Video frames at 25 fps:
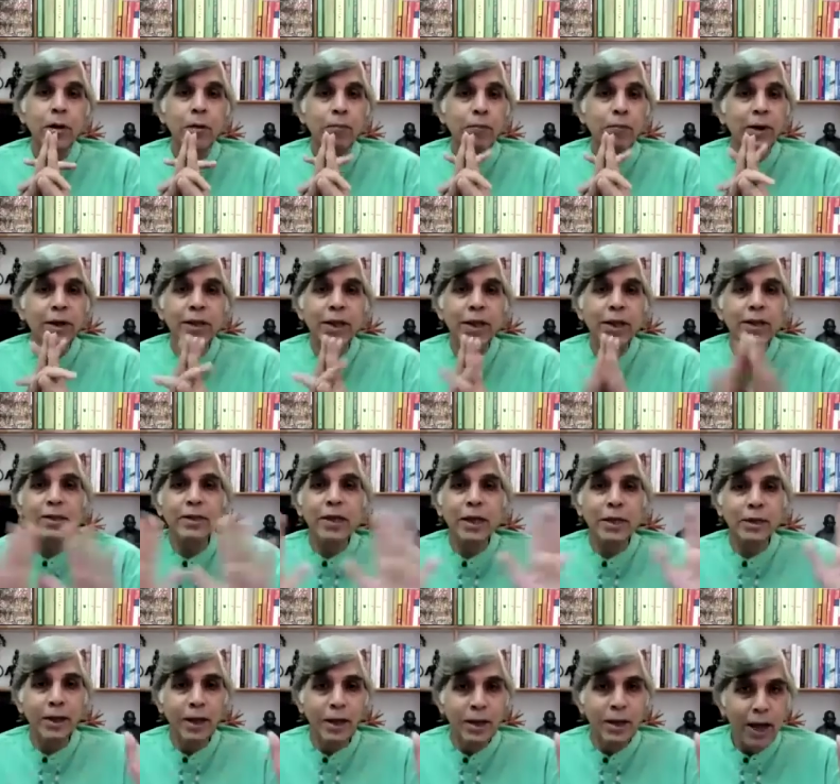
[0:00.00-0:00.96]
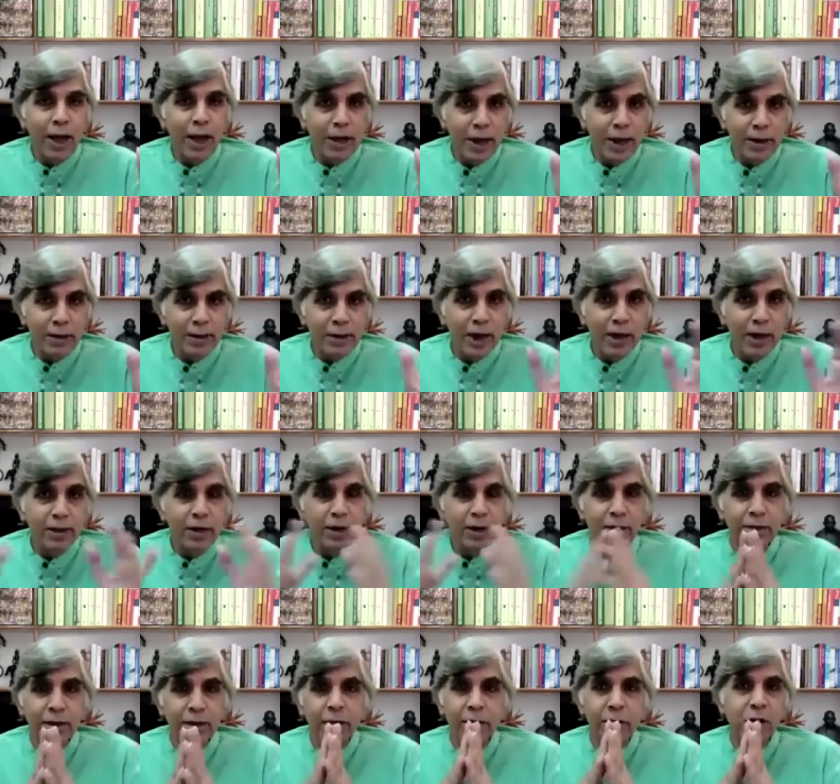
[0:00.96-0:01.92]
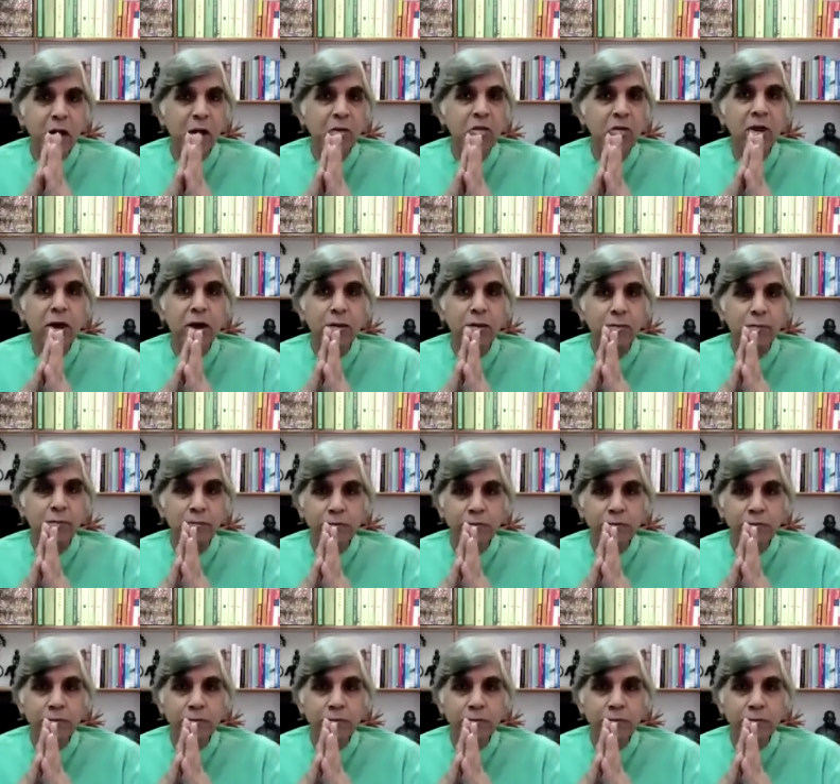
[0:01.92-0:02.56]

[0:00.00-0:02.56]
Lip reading: But there is nothing like exact data, nothing.